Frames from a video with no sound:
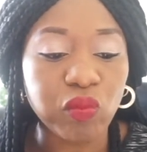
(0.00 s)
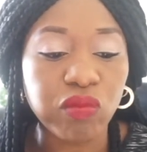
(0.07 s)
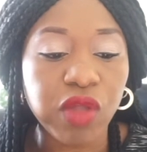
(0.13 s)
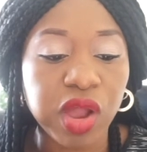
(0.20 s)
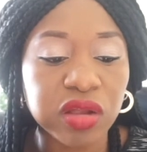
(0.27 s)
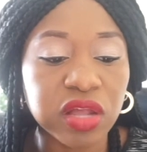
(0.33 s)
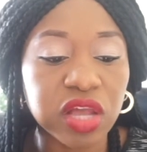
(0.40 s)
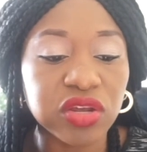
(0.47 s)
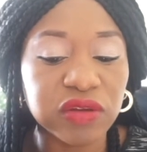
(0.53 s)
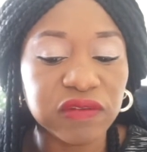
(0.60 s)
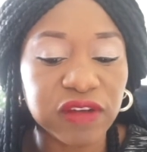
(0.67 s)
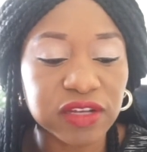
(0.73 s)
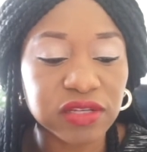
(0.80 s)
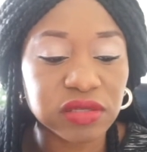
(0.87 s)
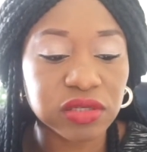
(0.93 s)
In the
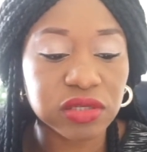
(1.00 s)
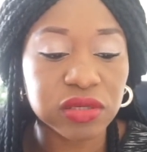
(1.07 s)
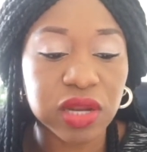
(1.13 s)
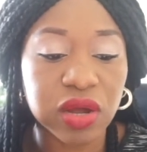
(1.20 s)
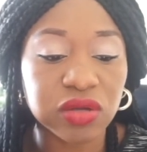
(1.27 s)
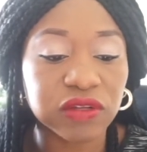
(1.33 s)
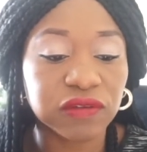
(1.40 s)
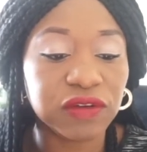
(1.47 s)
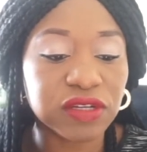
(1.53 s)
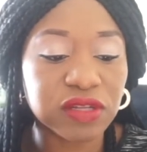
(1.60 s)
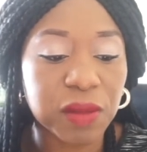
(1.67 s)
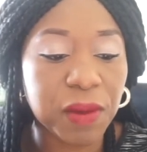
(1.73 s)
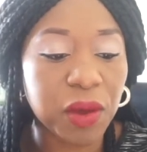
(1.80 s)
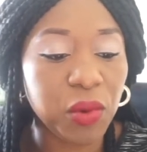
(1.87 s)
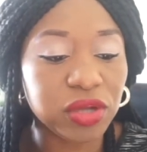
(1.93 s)
university, that was the first
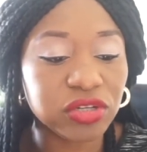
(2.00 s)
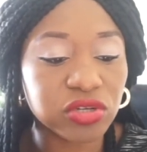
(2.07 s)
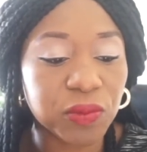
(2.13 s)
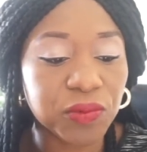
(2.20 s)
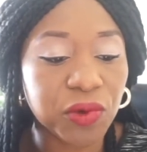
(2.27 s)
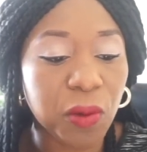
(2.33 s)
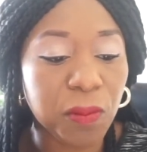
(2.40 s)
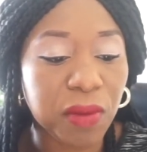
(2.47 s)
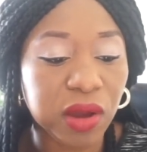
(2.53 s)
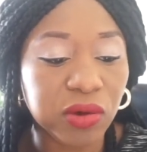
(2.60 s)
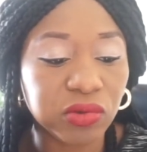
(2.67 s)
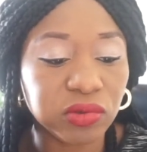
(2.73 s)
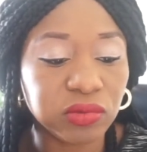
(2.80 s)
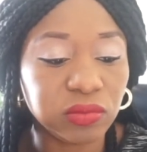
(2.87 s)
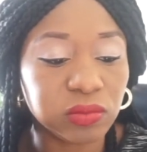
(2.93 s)
time I went shopping on my own.